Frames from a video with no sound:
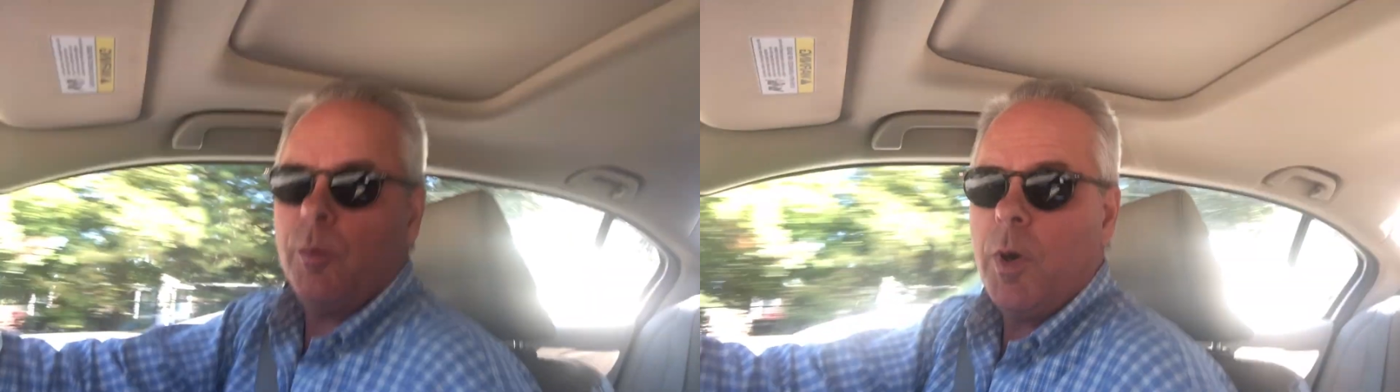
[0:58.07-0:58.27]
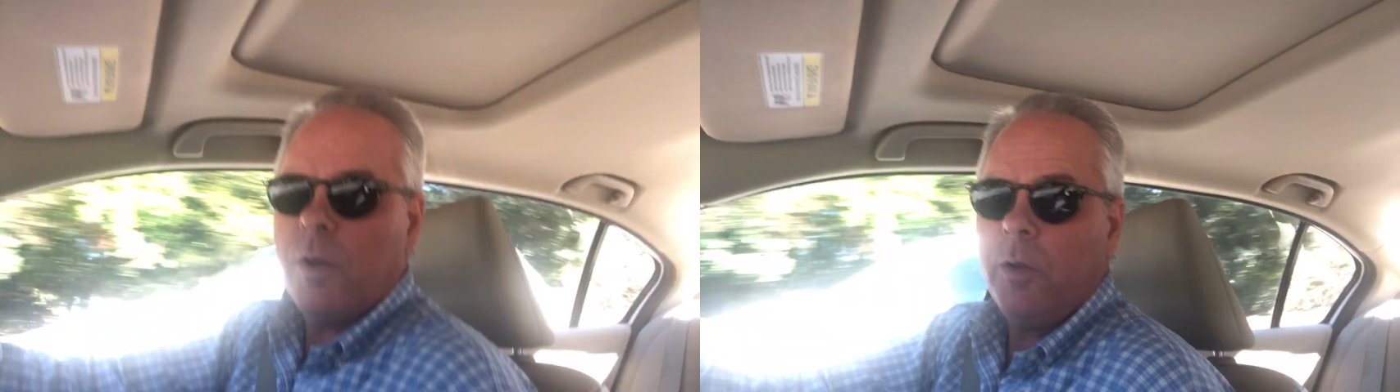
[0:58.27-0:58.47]

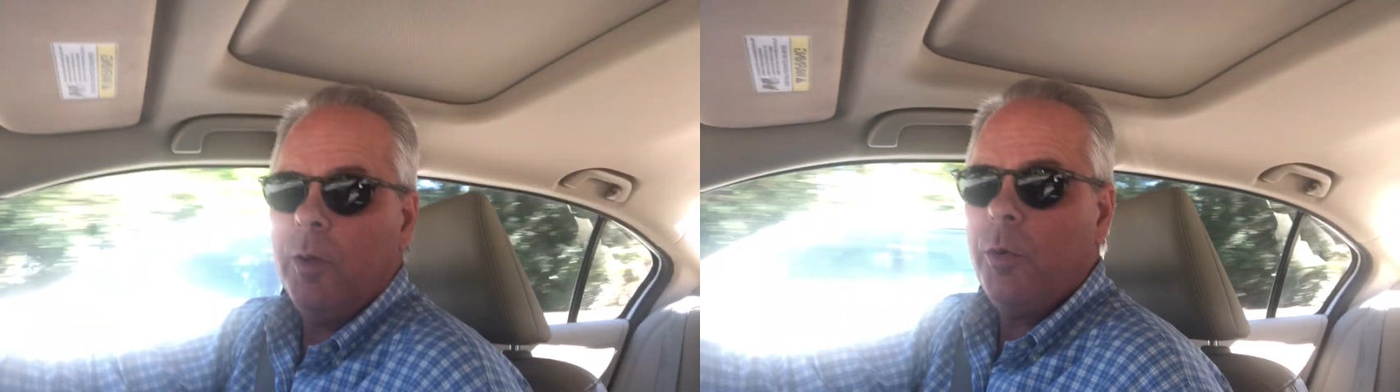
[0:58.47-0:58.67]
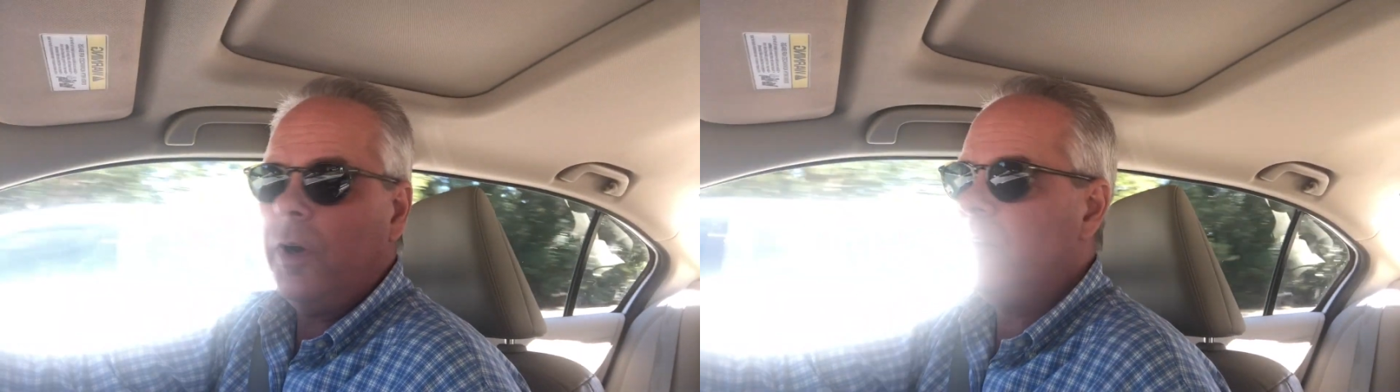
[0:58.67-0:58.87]
moderately
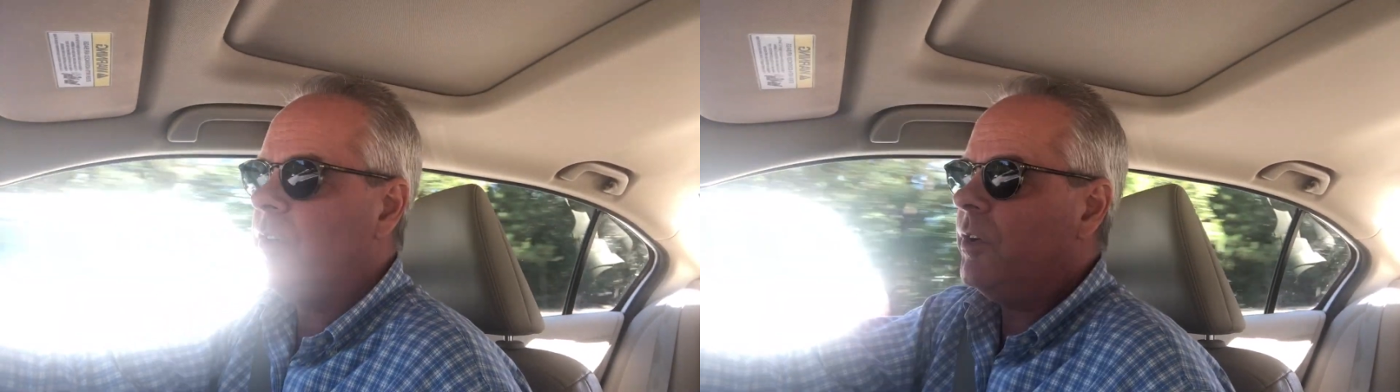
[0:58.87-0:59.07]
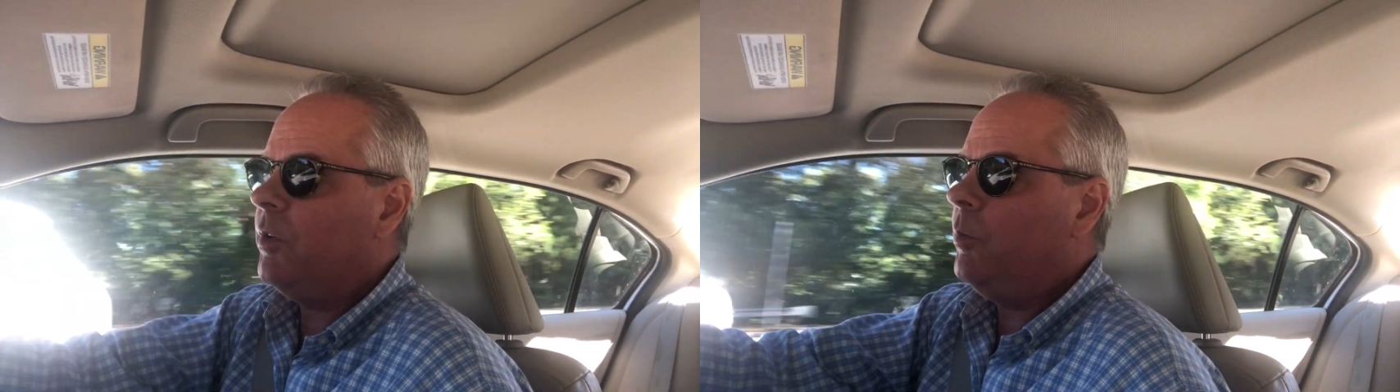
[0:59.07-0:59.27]
priced
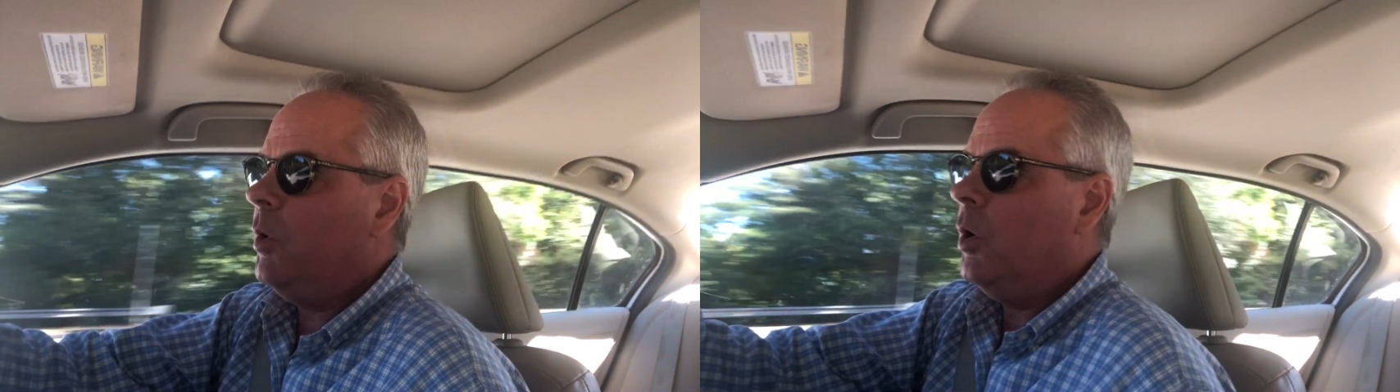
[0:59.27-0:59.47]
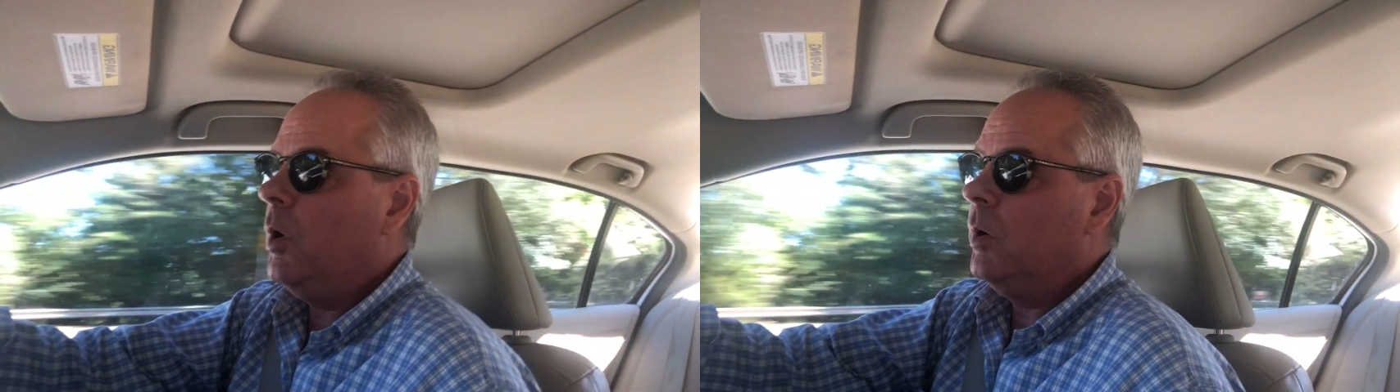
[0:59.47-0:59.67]

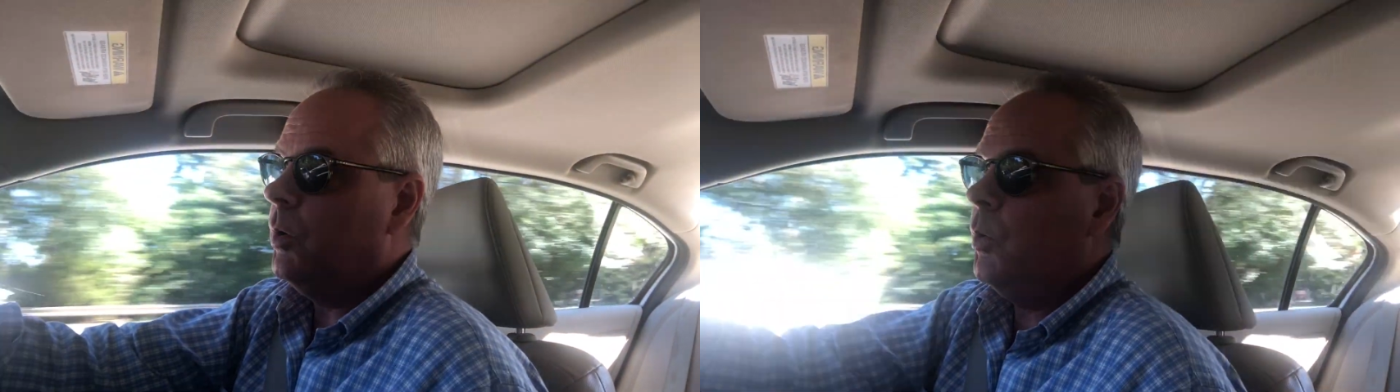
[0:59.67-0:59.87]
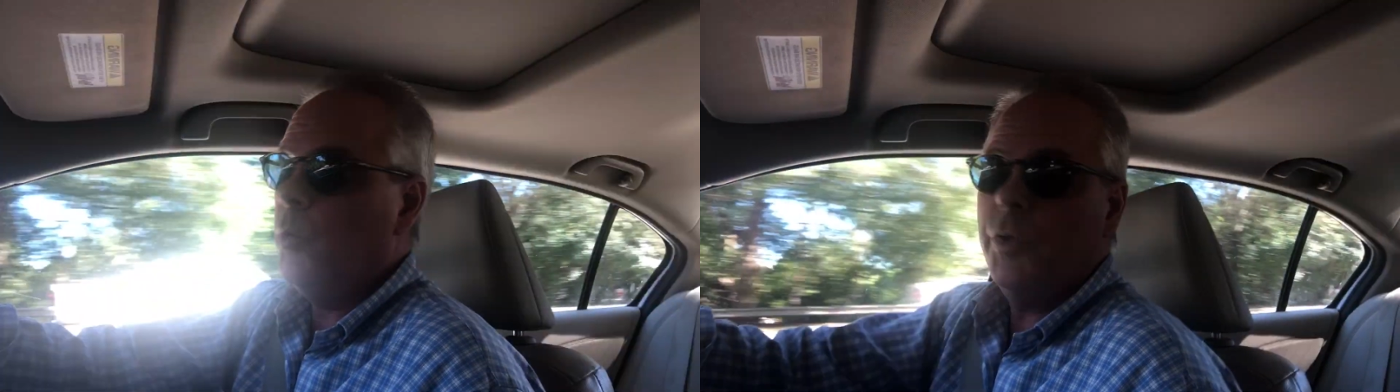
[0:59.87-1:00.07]

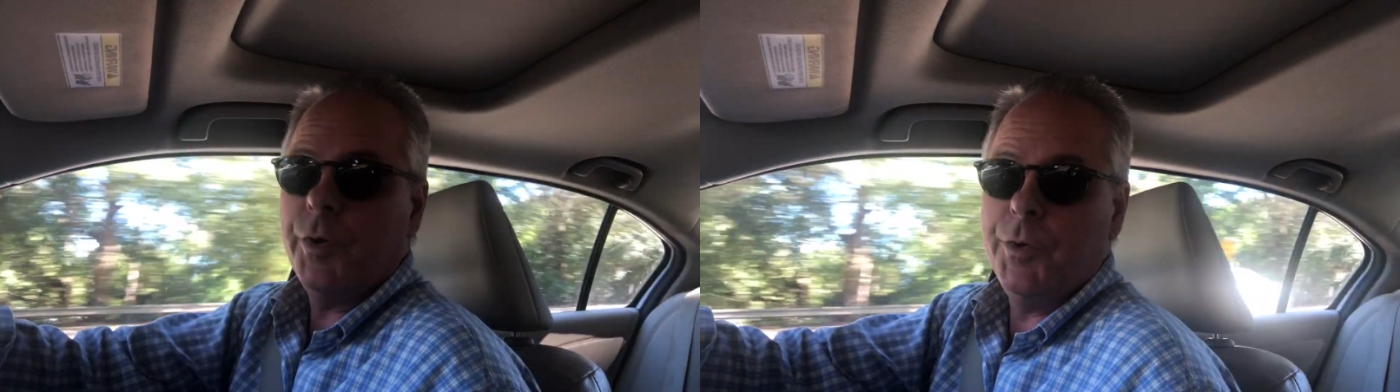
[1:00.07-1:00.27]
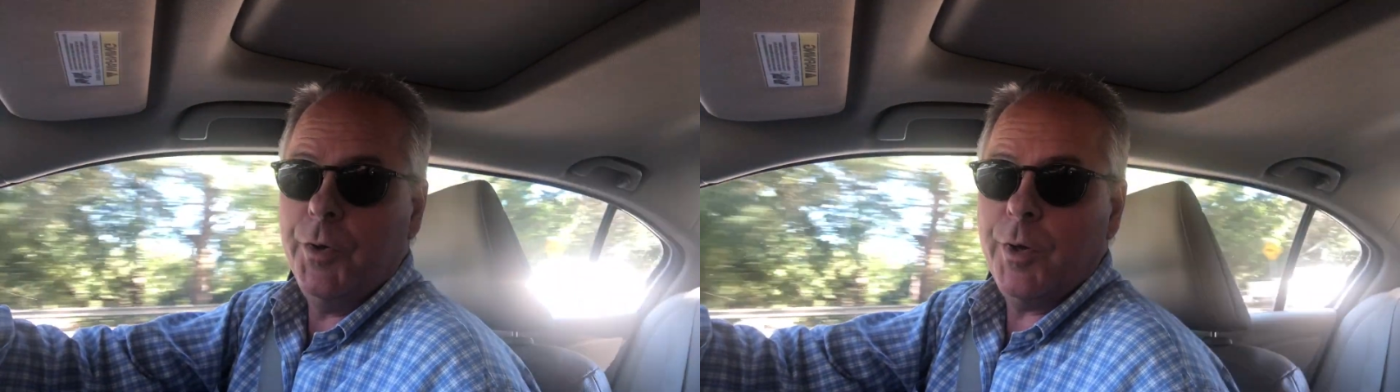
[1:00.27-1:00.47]
home with a
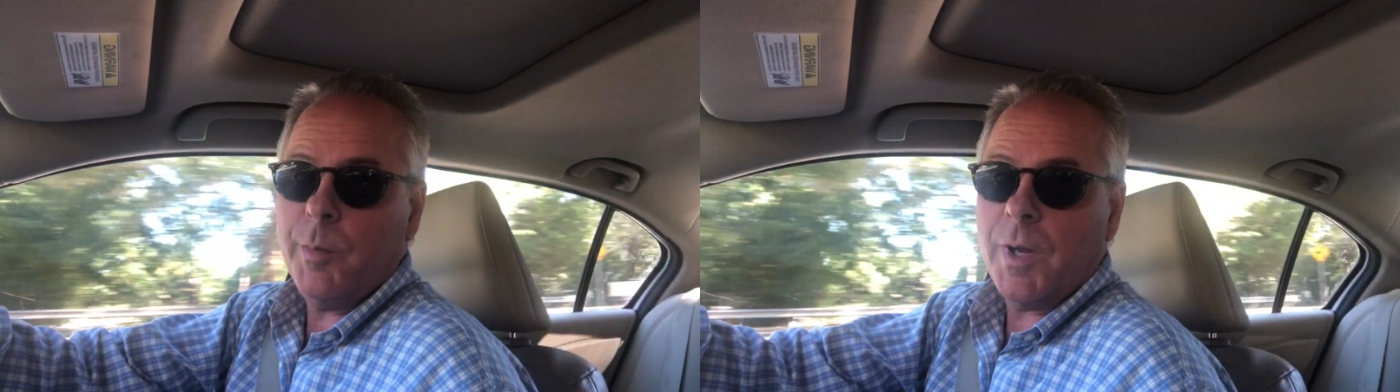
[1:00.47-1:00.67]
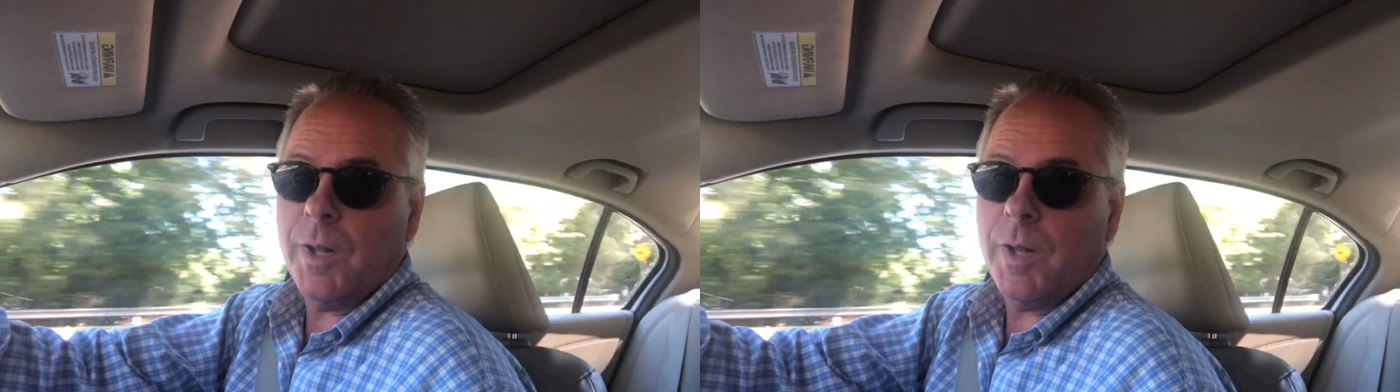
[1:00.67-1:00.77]
good amount of